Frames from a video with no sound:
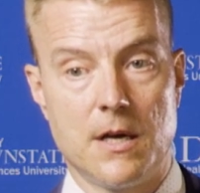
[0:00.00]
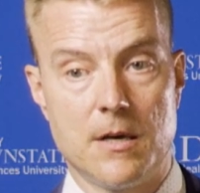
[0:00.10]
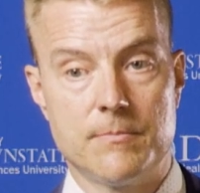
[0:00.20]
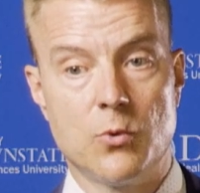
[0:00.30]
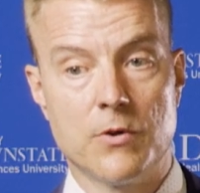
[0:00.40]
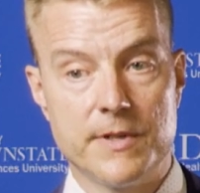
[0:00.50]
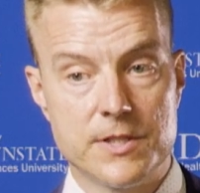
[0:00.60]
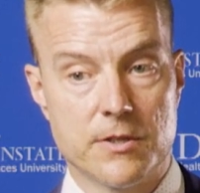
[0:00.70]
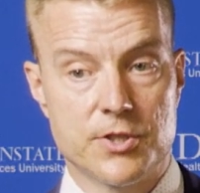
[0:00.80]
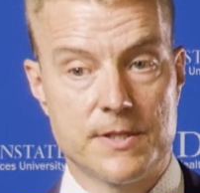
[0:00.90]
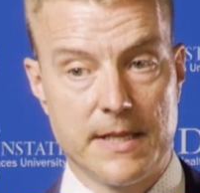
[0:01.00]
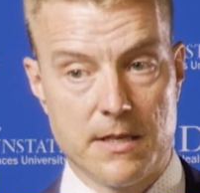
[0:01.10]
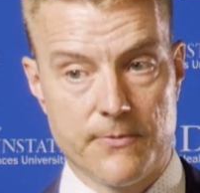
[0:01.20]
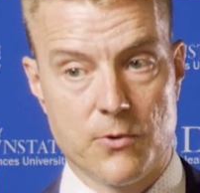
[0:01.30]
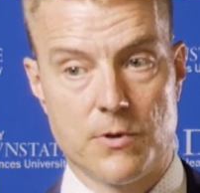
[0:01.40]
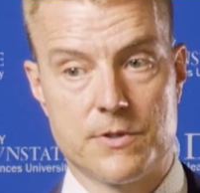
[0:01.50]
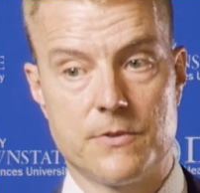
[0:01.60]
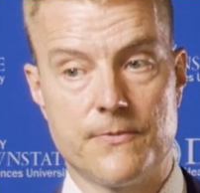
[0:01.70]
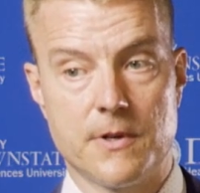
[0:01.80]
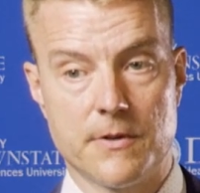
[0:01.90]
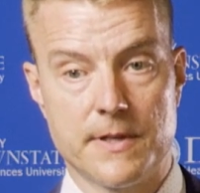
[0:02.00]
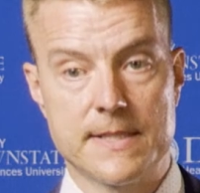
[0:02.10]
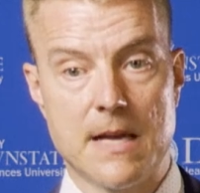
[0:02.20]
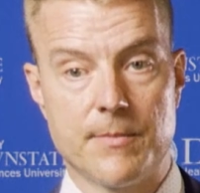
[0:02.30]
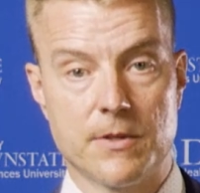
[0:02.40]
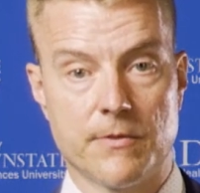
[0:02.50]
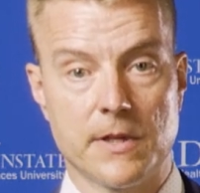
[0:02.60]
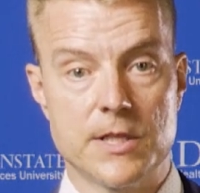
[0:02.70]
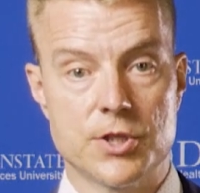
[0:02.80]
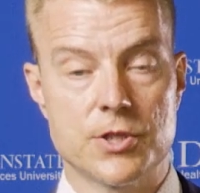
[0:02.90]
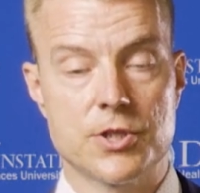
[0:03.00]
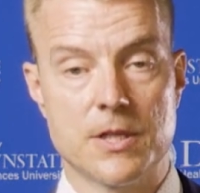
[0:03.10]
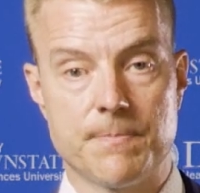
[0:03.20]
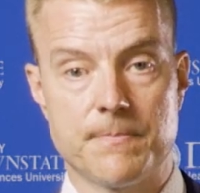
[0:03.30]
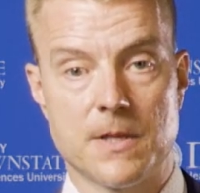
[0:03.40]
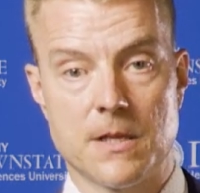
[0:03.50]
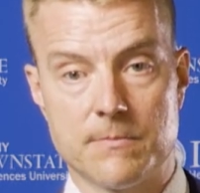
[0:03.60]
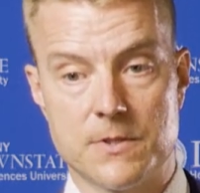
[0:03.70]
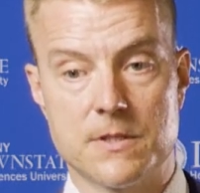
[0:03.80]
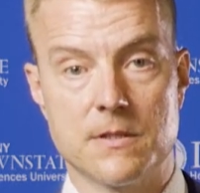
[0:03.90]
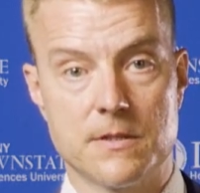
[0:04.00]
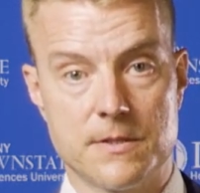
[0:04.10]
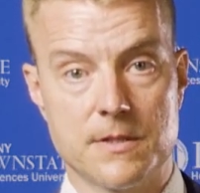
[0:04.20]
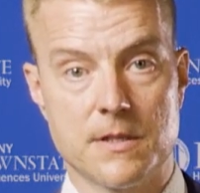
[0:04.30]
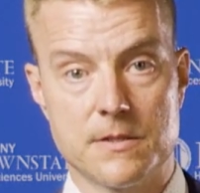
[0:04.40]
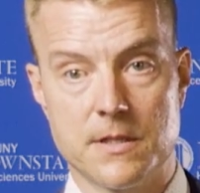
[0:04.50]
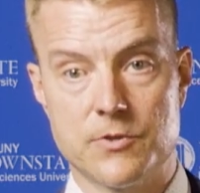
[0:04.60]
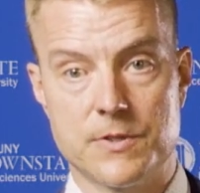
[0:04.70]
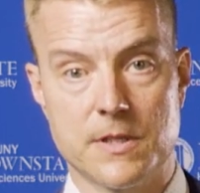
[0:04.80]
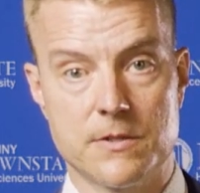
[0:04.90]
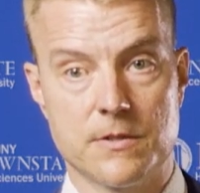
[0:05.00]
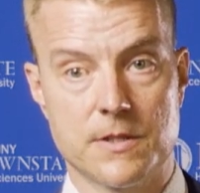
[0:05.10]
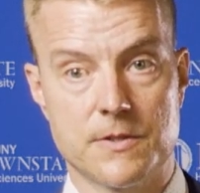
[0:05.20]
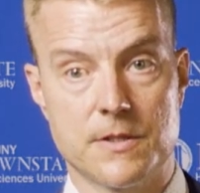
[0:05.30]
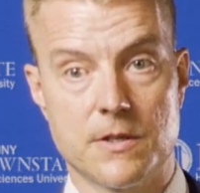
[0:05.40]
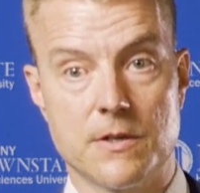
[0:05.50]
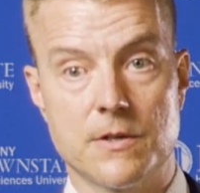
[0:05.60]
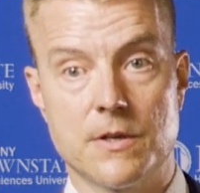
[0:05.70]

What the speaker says: More research is needed, of course, to further examine the relationship. Still, it's interesting to consider.